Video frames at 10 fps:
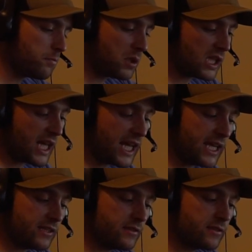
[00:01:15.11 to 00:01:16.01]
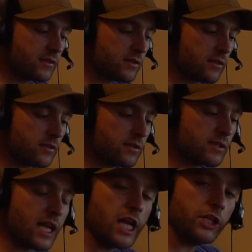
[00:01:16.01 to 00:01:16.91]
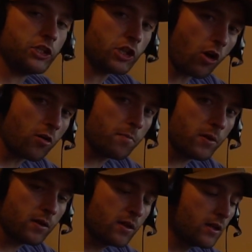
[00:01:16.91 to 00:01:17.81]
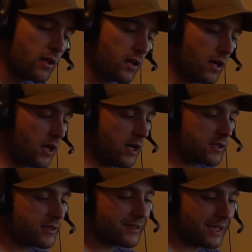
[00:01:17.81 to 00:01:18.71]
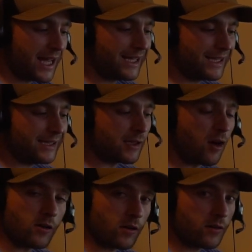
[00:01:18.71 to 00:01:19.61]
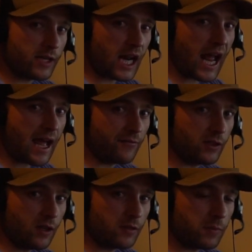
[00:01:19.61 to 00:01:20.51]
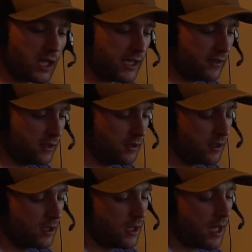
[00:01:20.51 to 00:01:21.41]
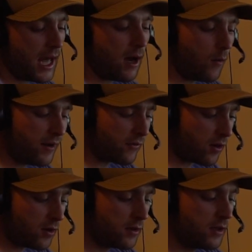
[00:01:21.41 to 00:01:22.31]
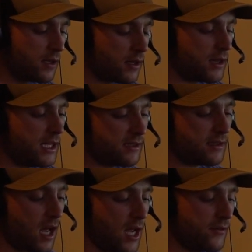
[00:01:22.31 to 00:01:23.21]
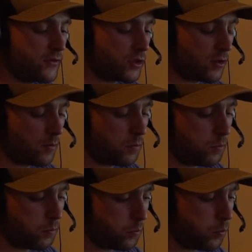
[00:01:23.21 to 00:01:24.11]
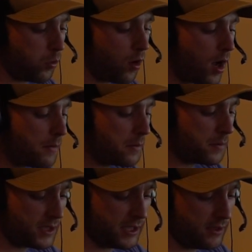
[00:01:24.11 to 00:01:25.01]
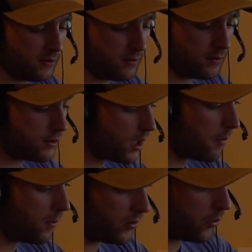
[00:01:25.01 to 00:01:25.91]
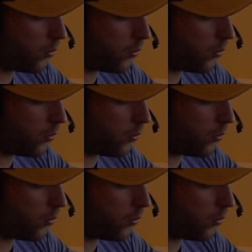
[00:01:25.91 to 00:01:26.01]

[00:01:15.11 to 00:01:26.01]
blades stay sharp slightly longer than a Havalon blade. However, these knives are probably double the